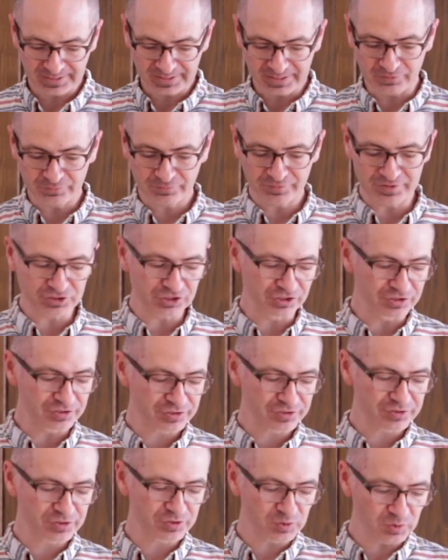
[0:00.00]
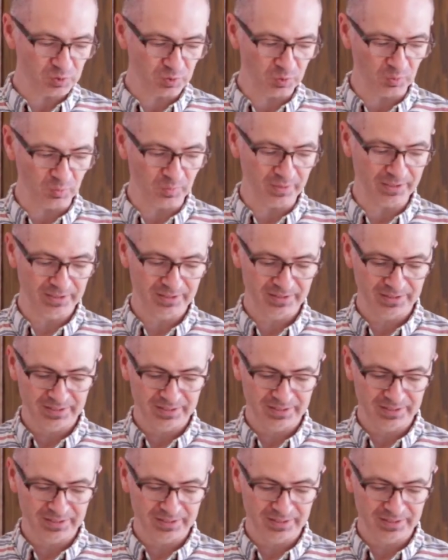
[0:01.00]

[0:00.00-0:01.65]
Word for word: In Ephesians 2,